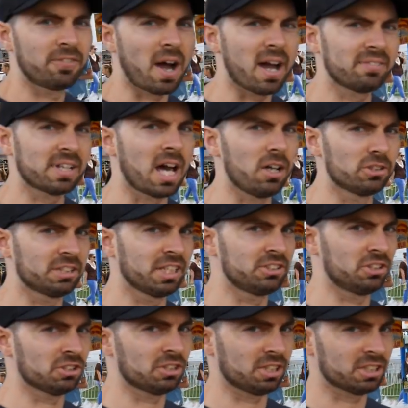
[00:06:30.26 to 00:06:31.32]
$5
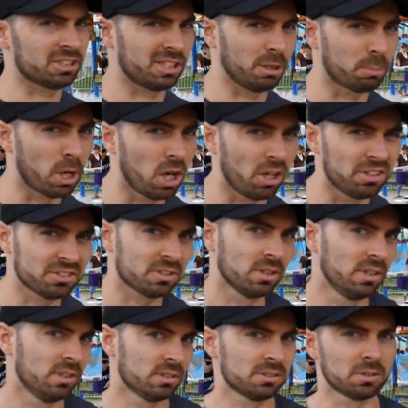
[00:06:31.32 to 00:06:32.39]
gets you 60 balls,
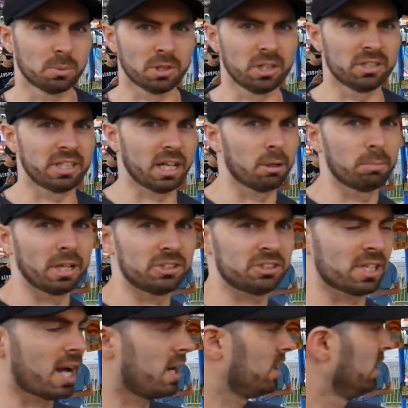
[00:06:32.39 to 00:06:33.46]
so we're going to take our
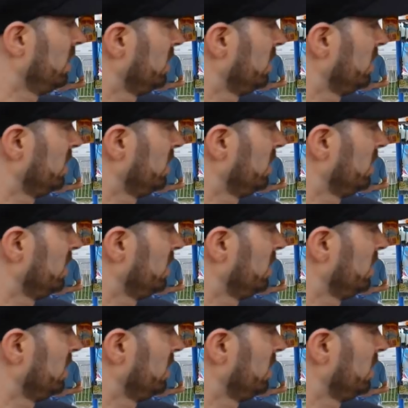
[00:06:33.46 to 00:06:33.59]
best shot.